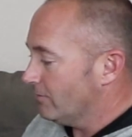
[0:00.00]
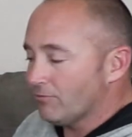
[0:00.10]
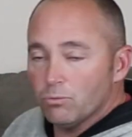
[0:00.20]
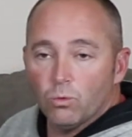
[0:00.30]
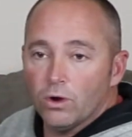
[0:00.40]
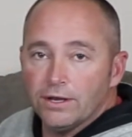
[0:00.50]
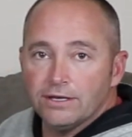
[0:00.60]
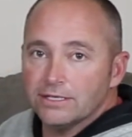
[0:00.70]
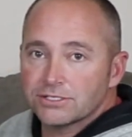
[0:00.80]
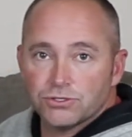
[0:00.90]
from one
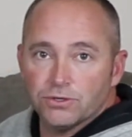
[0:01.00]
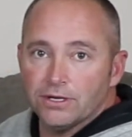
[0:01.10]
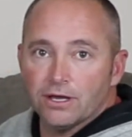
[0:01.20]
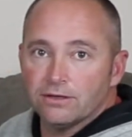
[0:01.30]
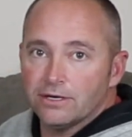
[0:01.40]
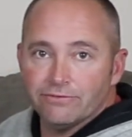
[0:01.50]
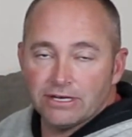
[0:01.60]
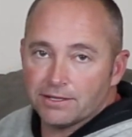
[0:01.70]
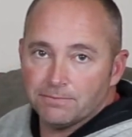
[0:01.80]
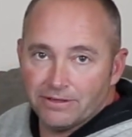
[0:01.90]
disc to another,
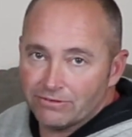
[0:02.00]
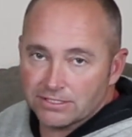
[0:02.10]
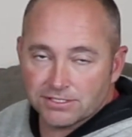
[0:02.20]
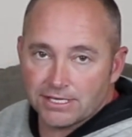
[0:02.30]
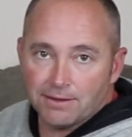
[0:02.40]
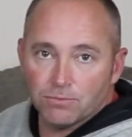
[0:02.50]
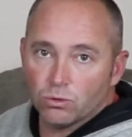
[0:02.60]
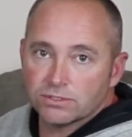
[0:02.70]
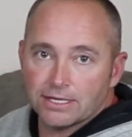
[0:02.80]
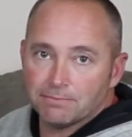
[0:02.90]
even if it's the same
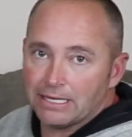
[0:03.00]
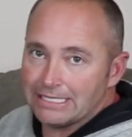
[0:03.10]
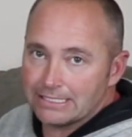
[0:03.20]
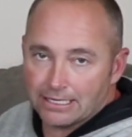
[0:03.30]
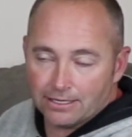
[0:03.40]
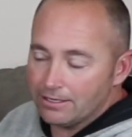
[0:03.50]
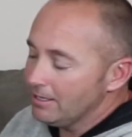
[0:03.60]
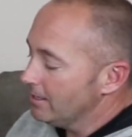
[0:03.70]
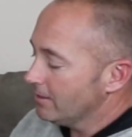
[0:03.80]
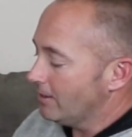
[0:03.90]
mold, same plastic,
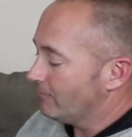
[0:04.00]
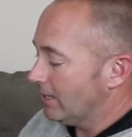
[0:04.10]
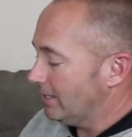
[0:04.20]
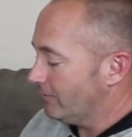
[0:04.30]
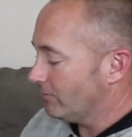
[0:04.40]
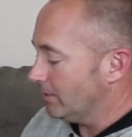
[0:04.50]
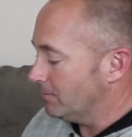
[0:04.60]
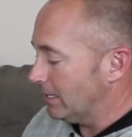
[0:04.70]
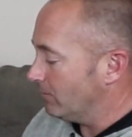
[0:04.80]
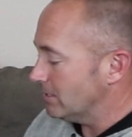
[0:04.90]
they fly differently.
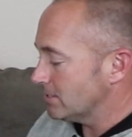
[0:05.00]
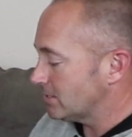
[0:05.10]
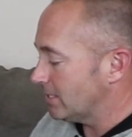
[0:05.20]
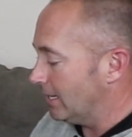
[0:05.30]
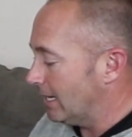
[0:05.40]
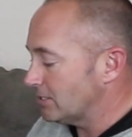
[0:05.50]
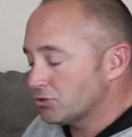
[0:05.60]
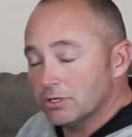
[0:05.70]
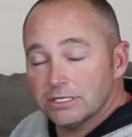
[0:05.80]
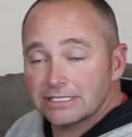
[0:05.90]
But anyways, this thing I
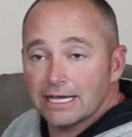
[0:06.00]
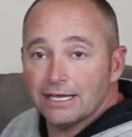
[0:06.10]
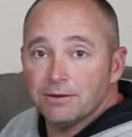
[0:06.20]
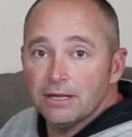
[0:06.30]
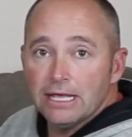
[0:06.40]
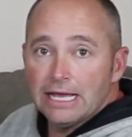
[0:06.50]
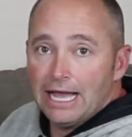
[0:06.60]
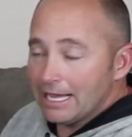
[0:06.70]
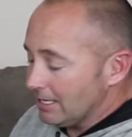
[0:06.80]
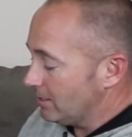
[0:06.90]
trust. I can
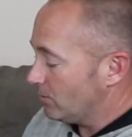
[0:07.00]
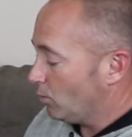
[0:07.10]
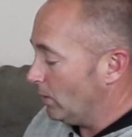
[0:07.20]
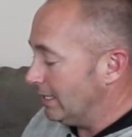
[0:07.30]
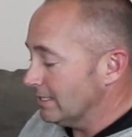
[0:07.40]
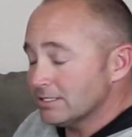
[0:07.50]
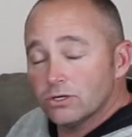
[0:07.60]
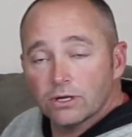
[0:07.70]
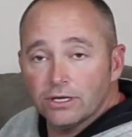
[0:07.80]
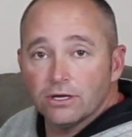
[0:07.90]
wing this
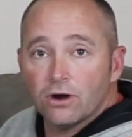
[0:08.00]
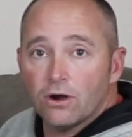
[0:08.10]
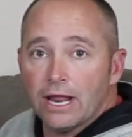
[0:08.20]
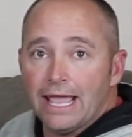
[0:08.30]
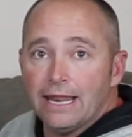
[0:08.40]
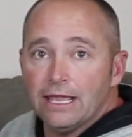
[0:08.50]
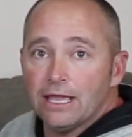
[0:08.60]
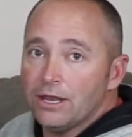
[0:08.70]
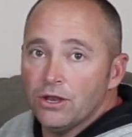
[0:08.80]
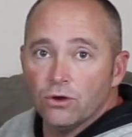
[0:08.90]
on a good hard
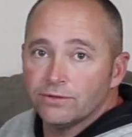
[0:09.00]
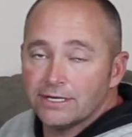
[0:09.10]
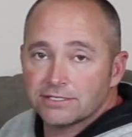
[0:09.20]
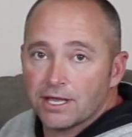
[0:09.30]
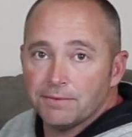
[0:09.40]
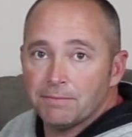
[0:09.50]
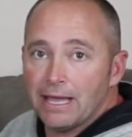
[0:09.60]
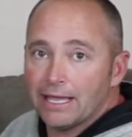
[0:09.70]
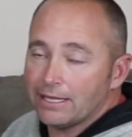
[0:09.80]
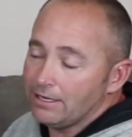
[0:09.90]
ante and know that it's coming
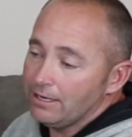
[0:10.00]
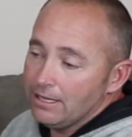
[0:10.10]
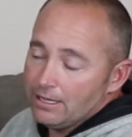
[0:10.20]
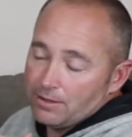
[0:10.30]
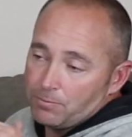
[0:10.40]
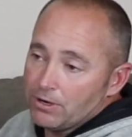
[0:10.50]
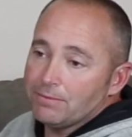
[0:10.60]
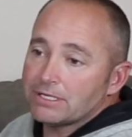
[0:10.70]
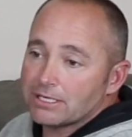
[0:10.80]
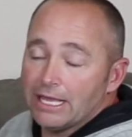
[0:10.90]
back and
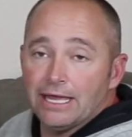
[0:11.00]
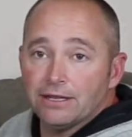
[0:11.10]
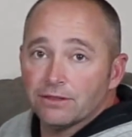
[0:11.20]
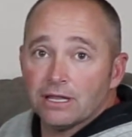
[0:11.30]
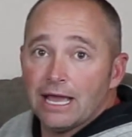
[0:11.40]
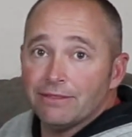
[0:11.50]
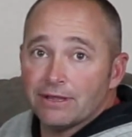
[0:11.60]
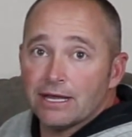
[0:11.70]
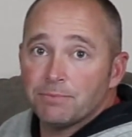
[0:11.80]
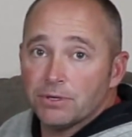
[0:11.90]
pretty much land in the line
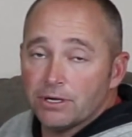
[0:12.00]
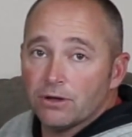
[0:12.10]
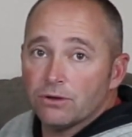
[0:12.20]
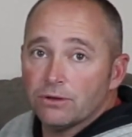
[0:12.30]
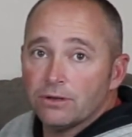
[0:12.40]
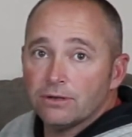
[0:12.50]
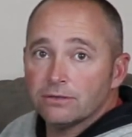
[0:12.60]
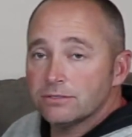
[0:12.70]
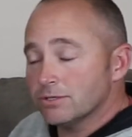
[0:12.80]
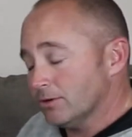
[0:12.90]
that I put it on.
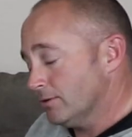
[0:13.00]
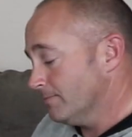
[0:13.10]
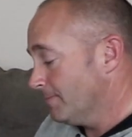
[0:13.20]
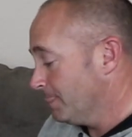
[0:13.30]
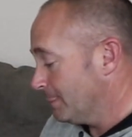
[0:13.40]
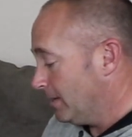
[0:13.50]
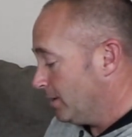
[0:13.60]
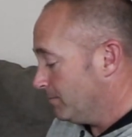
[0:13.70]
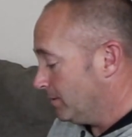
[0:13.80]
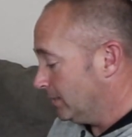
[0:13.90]
So,
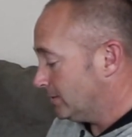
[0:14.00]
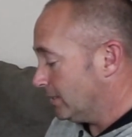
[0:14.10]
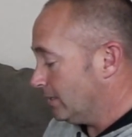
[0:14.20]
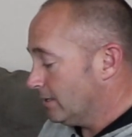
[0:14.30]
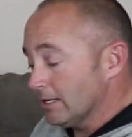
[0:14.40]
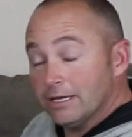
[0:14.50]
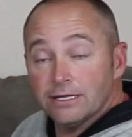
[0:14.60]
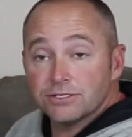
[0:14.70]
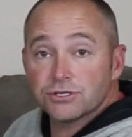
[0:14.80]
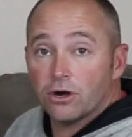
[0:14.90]
but
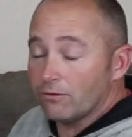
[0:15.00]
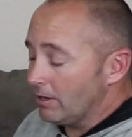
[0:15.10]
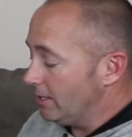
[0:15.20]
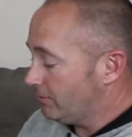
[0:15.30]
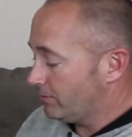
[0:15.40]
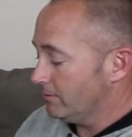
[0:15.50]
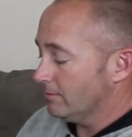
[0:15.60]
again, Star Wraith.